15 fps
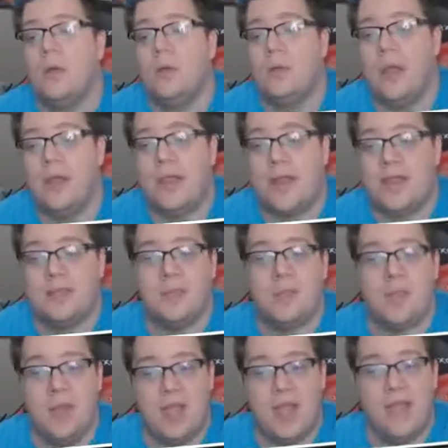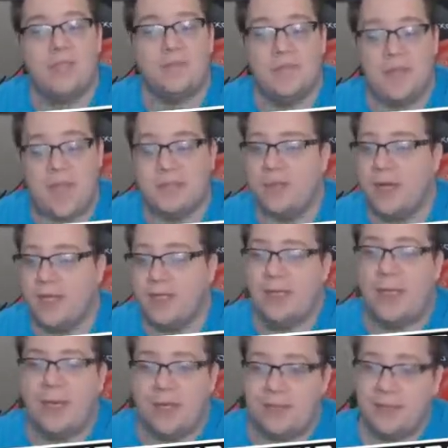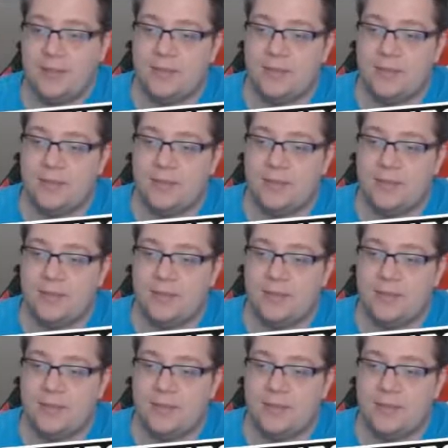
Now that's a banana fact right there.